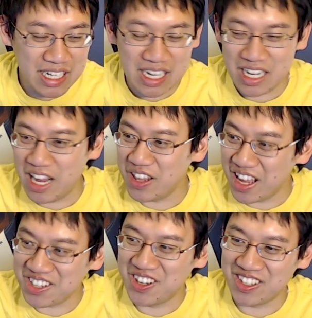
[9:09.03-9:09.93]
Uh, now
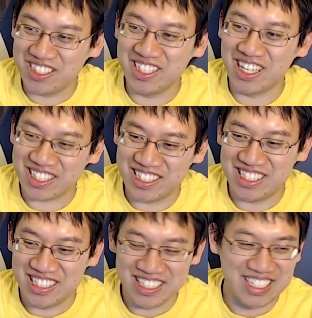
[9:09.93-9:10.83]
that card
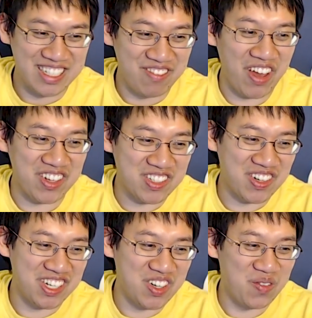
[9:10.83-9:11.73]
sucks. Battle
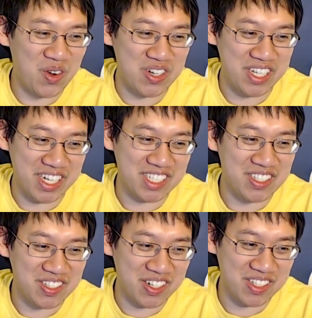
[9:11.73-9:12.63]
Cry, your opponent takes
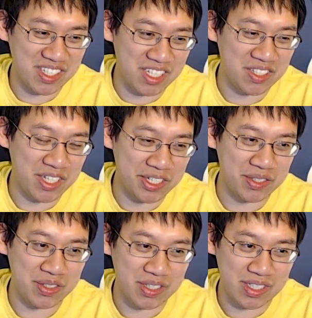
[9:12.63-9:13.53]
two turns, then you take
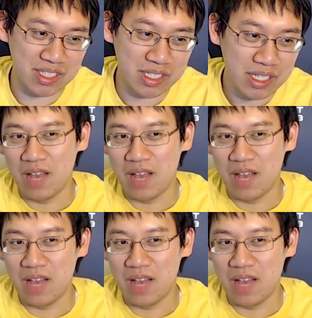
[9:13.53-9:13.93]
two turns.